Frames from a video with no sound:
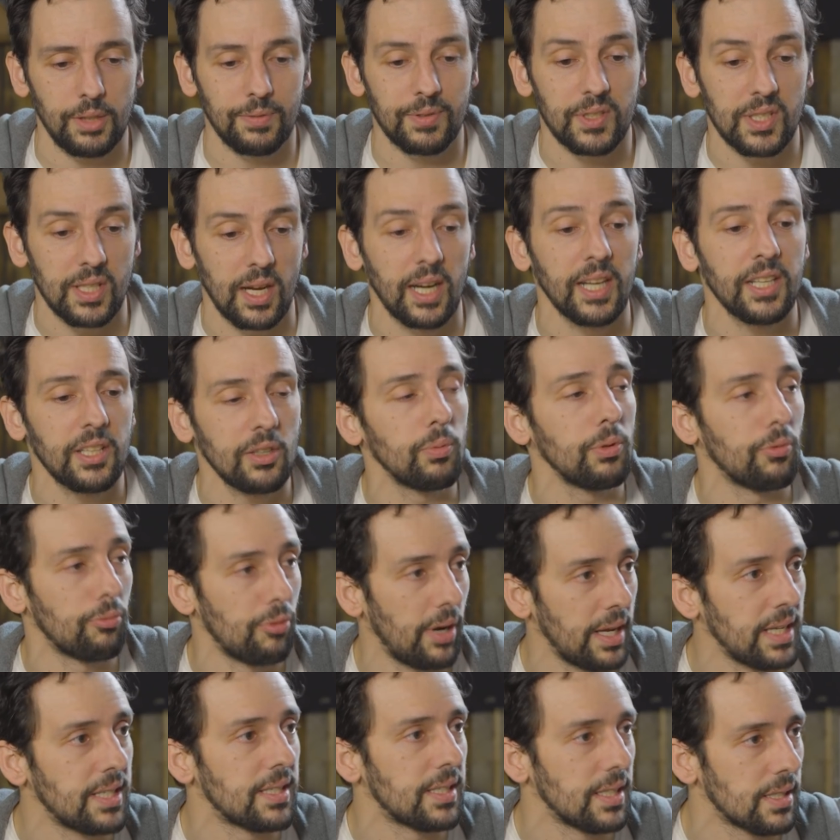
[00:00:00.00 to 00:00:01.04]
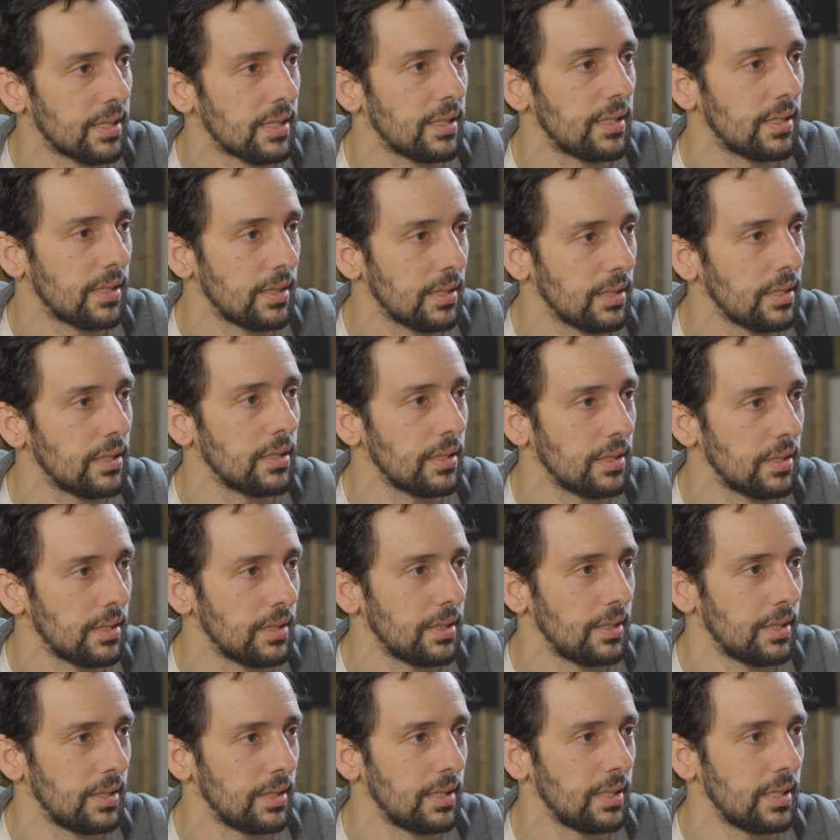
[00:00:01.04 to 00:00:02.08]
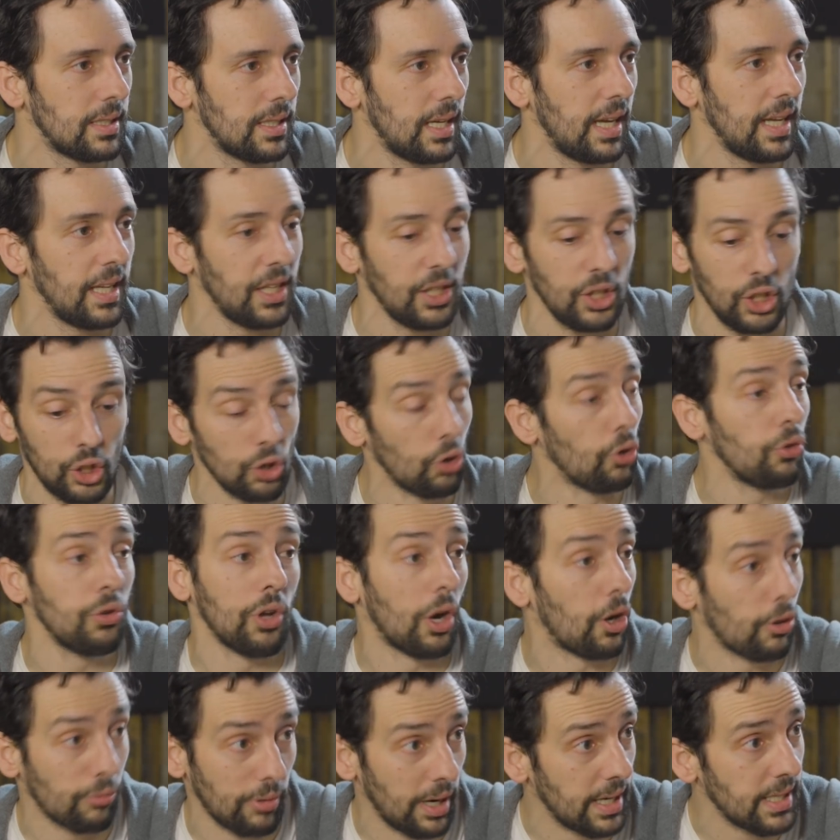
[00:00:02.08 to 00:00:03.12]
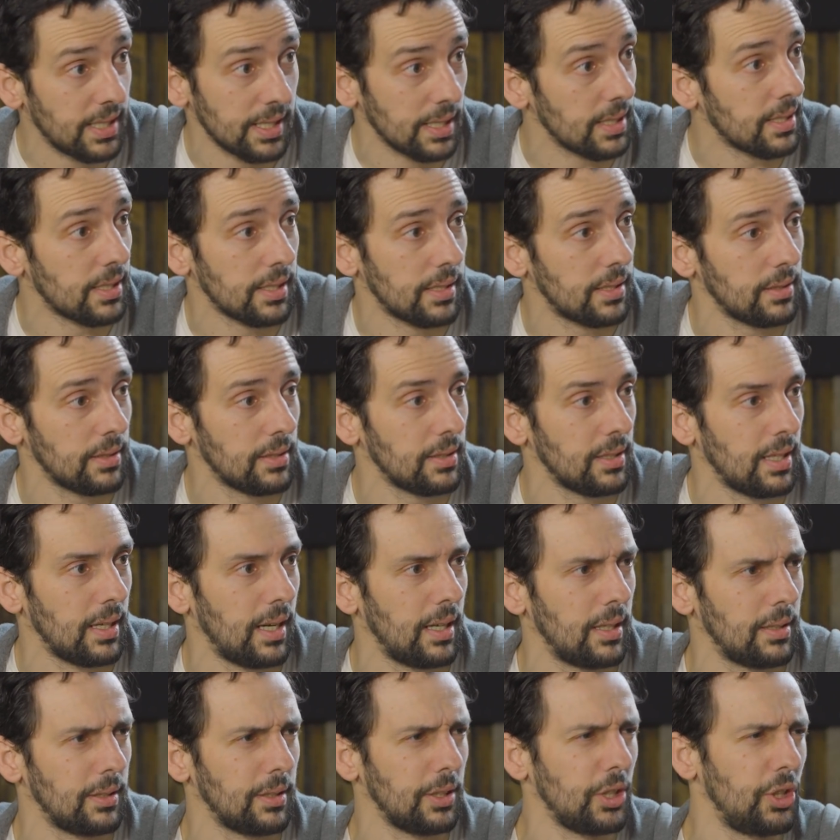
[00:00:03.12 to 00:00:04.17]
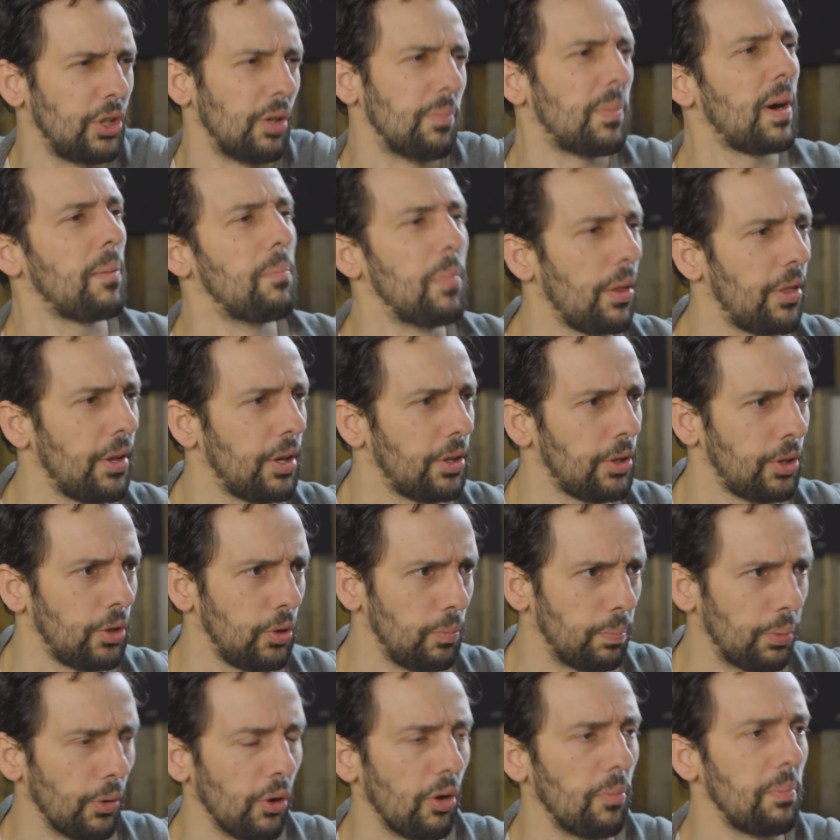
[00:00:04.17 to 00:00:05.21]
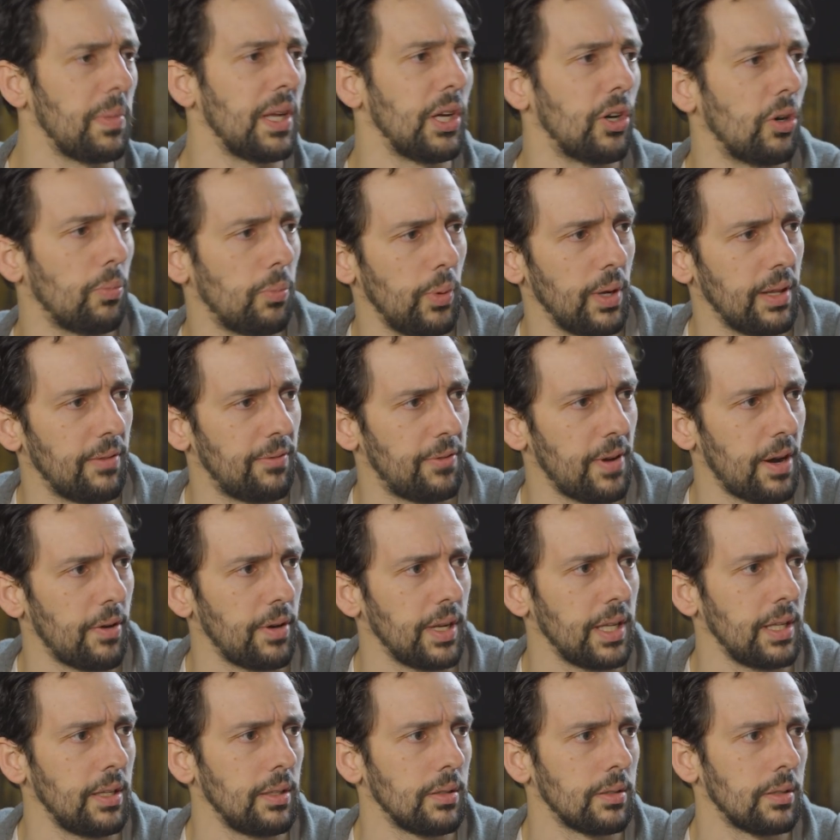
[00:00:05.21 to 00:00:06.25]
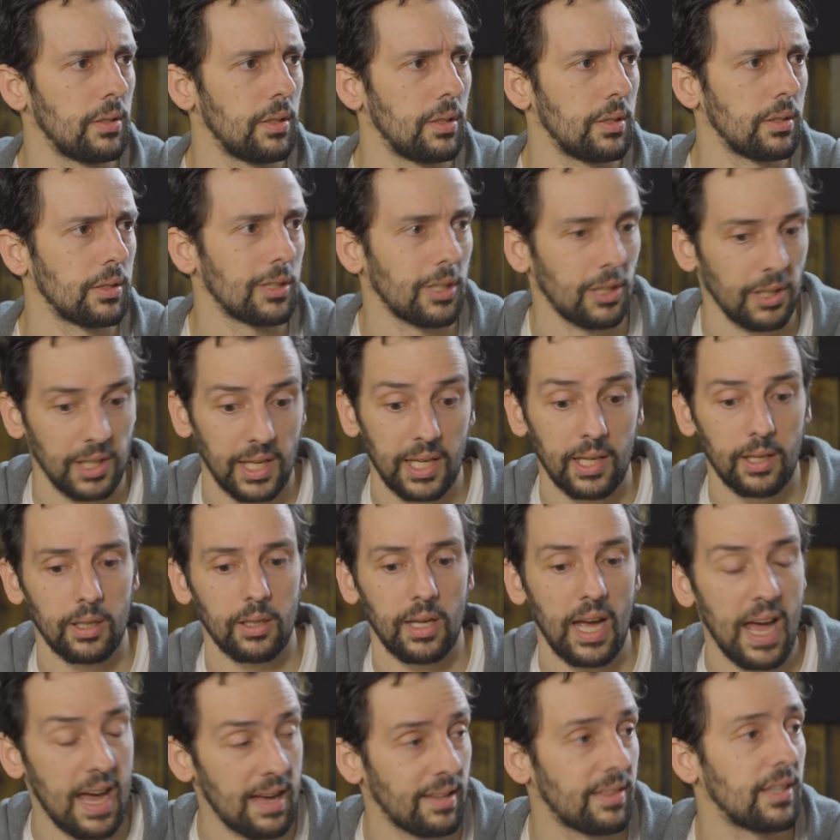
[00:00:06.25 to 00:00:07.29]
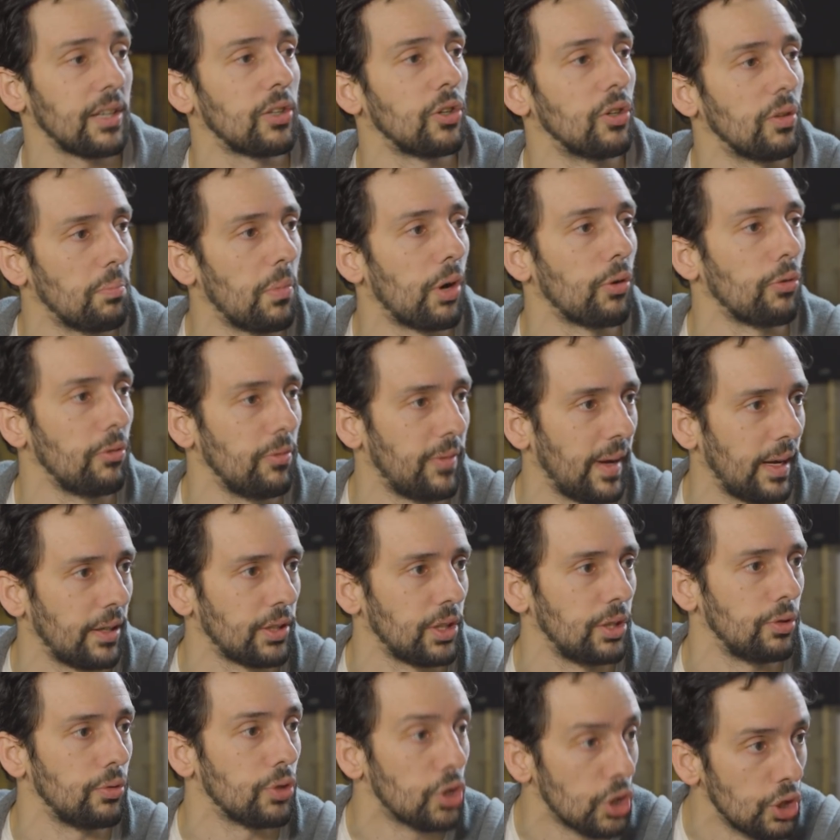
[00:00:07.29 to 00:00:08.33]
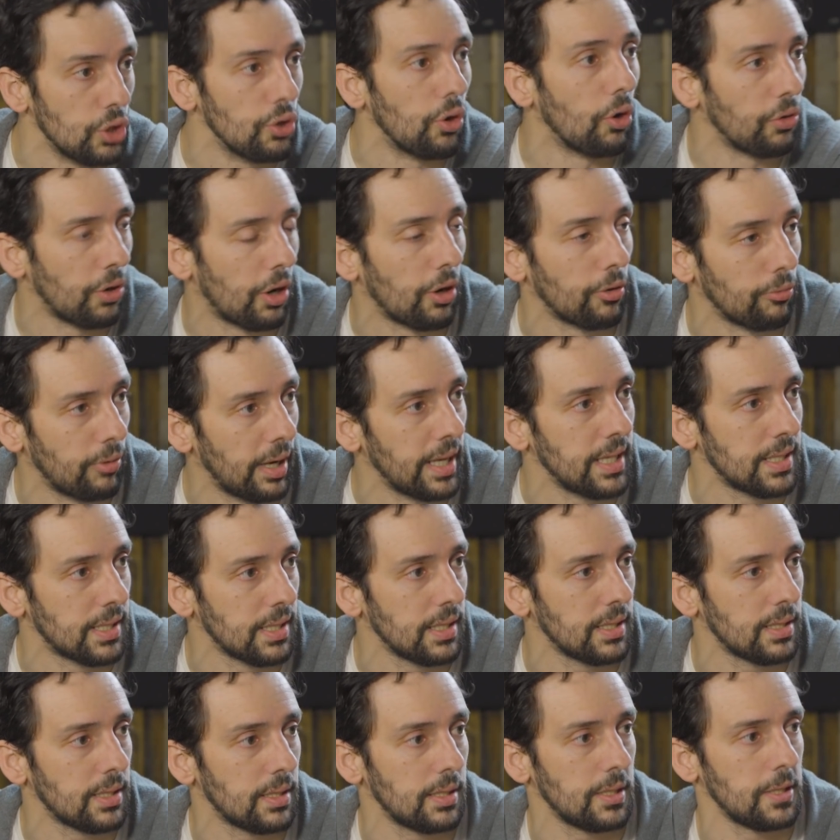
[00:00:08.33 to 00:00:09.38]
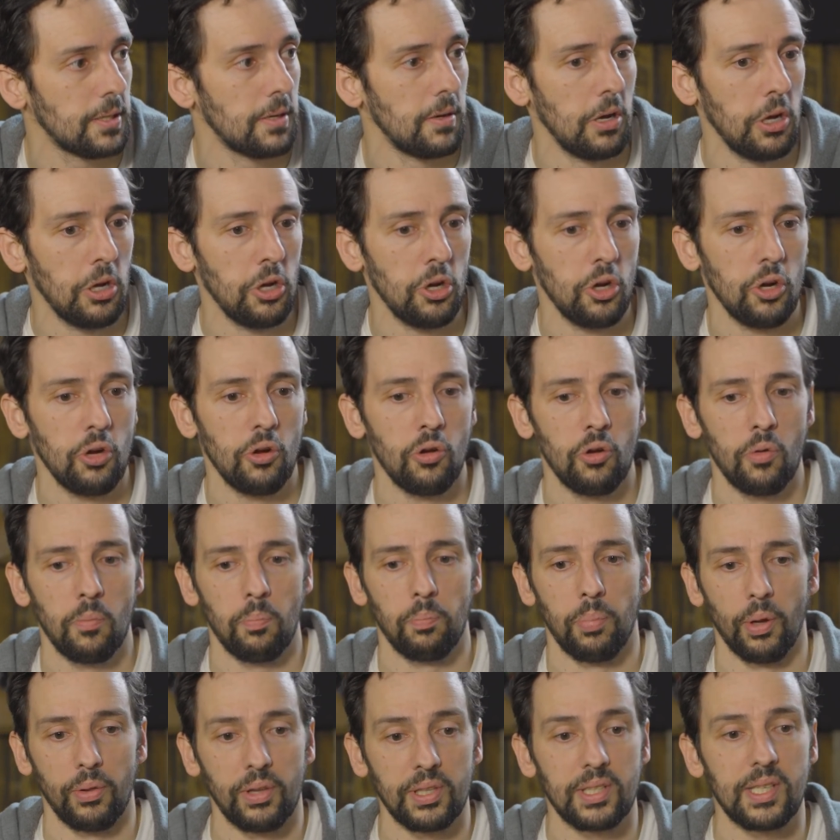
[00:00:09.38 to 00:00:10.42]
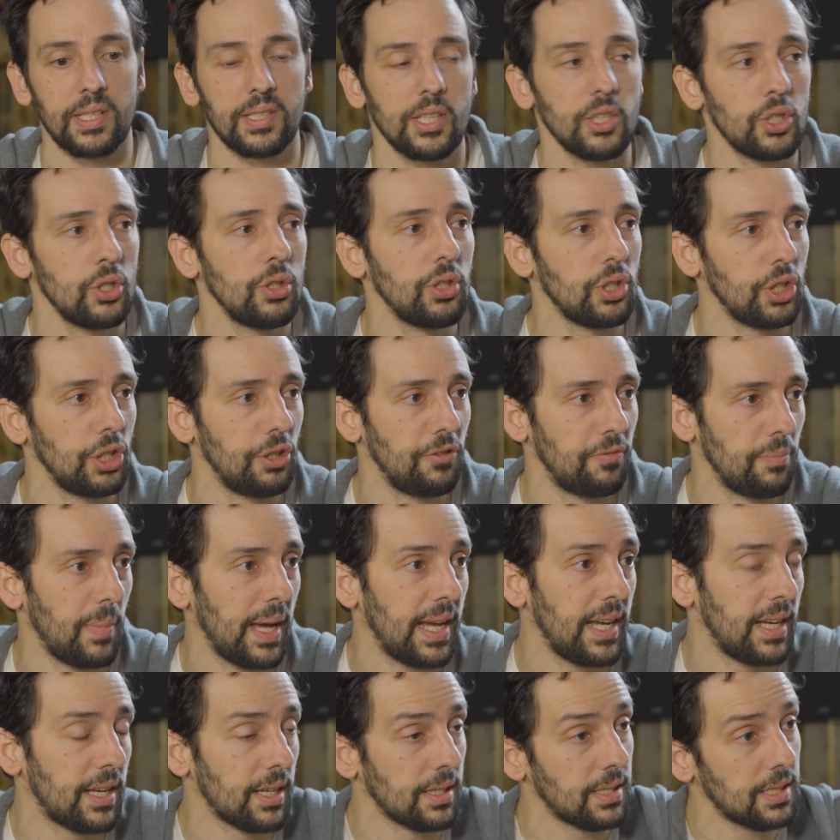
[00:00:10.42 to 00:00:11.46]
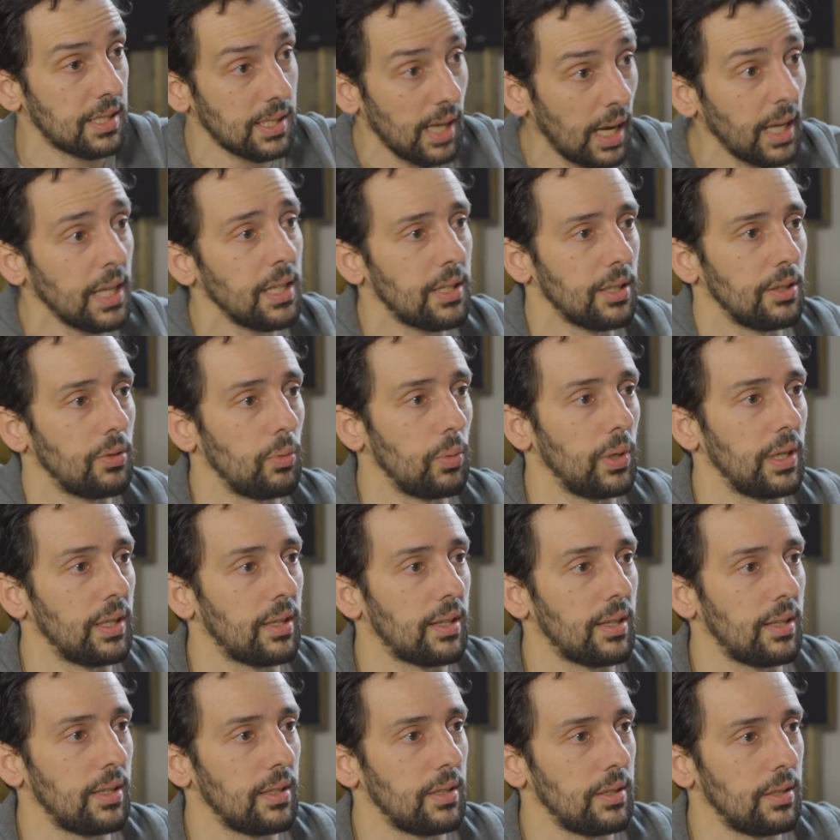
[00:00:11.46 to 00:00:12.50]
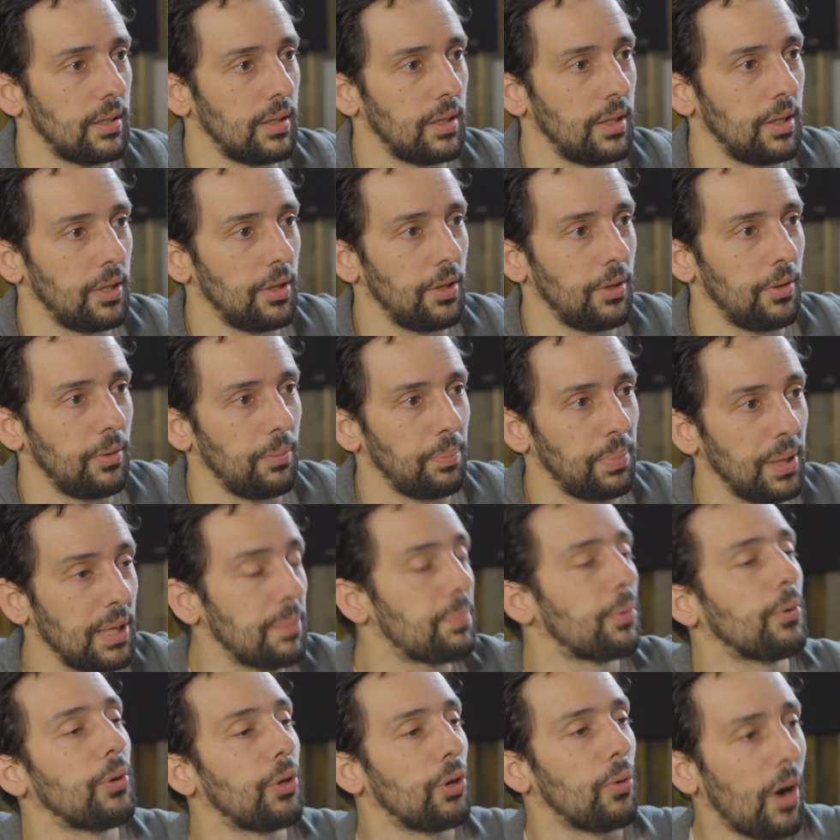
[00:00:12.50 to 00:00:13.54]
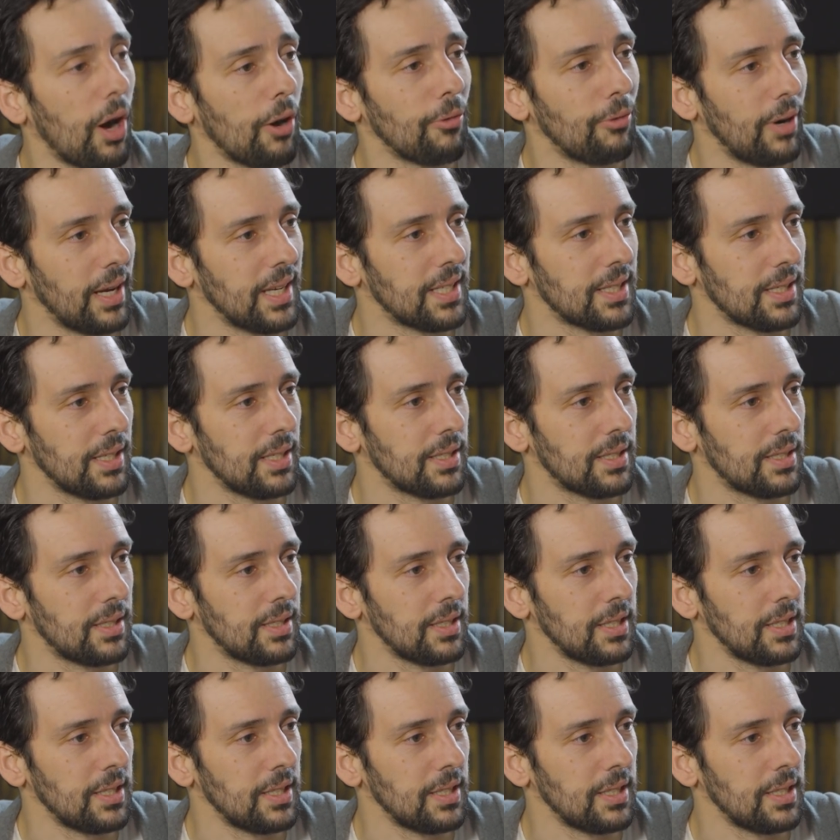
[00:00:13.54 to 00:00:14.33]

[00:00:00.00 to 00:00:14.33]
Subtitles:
You've sided with racists. You're not a racist. You're my mother who brought me up with very clear ethical and moral values. You're not a racist. But the decision that you've made has sided with people who are racist.